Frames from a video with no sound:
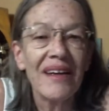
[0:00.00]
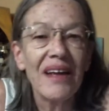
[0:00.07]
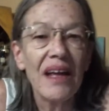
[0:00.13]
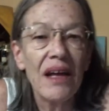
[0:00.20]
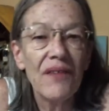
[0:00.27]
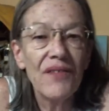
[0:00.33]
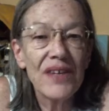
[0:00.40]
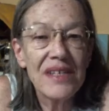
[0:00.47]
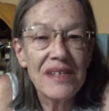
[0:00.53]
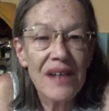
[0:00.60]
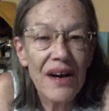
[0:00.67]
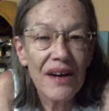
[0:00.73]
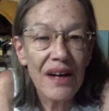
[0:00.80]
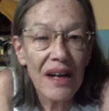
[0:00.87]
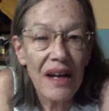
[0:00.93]
If it's
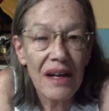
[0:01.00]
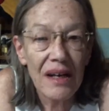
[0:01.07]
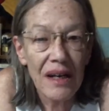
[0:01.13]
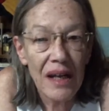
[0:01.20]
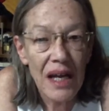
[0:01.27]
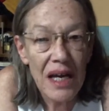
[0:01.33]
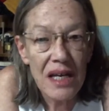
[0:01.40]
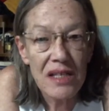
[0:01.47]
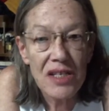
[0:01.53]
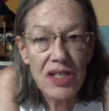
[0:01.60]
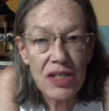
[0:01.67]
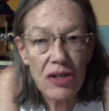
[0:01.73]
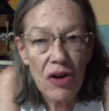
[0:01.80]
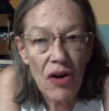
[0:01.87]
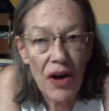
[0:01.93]
not gluttony and
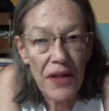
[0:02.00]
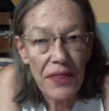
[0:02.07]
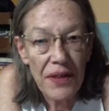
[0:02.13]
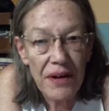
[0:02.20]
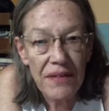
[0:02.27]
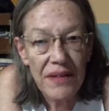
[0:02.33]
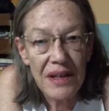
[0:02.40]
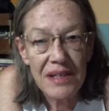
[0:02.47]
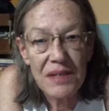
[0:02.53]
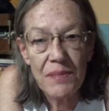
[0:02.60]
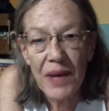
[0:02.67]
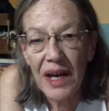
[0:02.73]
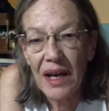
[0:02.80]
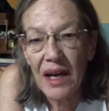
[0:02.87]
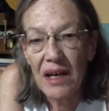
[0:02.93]
sloth that's
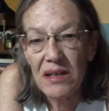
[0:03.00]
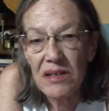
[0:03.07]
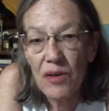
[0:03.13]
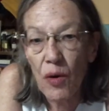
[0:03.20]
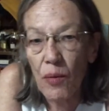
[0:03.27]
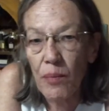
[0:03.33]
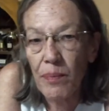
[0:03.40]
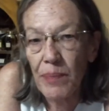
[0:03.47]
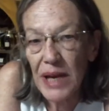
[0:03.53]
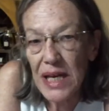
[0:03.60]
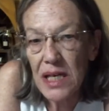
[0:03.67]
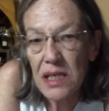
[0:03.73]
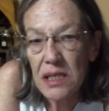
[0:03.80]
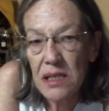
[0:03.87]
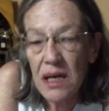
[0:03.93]
making us
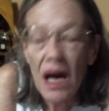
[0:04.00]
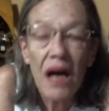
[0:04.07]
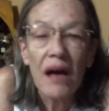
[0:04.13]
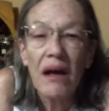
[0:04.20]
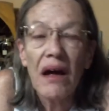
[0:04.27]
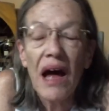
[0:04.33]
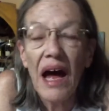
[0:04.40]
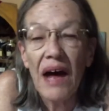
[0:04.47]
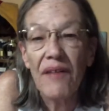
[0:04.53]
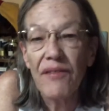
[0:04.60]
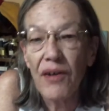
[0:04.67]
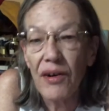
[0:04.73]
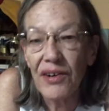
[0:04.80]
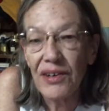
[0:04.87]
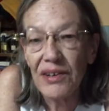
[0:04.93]
obese, have
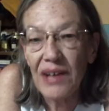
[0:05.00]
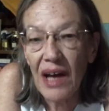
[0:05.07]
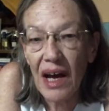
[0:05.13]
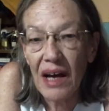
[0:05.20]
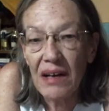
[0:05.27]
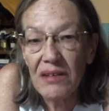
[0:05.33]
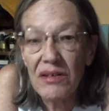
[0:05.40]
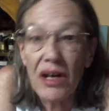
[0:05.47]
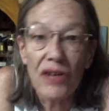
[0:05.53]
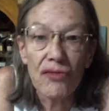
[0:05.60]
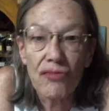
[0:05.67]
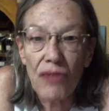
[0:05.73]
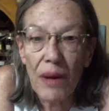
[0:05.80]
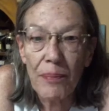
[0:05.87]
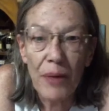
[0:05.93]
heart attacks, and
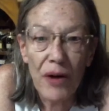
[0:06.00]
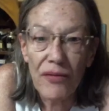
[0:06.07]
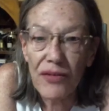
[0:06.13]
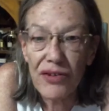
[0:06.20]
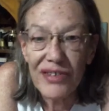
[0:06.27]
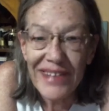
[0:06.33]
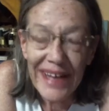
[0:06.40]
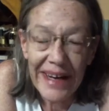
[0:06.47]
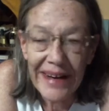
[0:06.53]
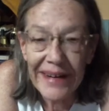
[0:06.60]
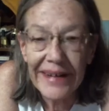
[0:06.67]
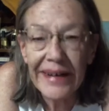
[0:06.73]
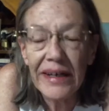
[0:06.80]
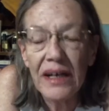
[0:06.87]
drop over dead,